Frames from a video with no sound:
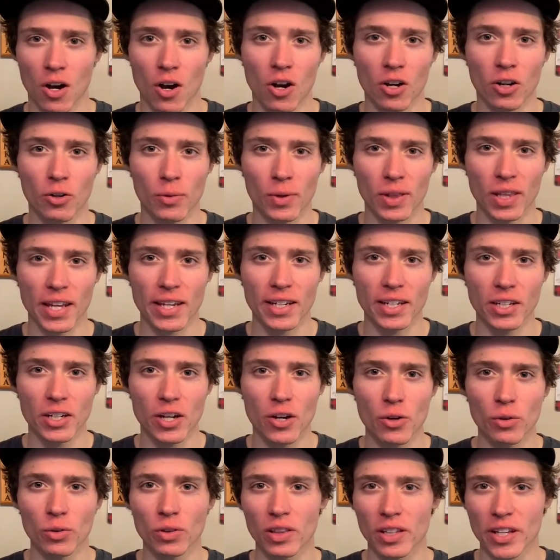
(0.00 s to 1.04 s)
On a related
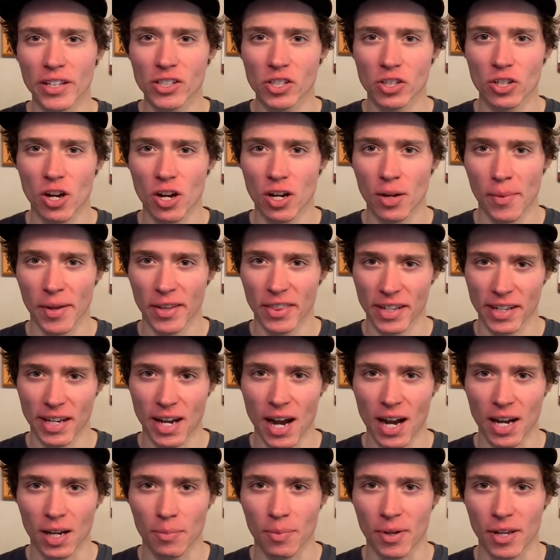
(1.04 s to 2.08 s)
note, let's talk about the
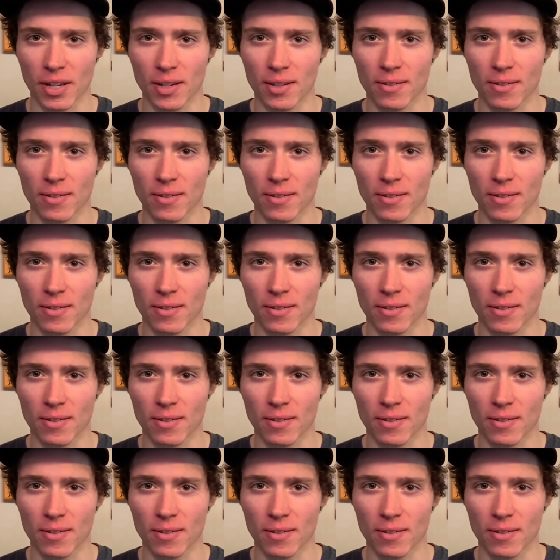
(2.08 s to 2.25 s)
cockpit.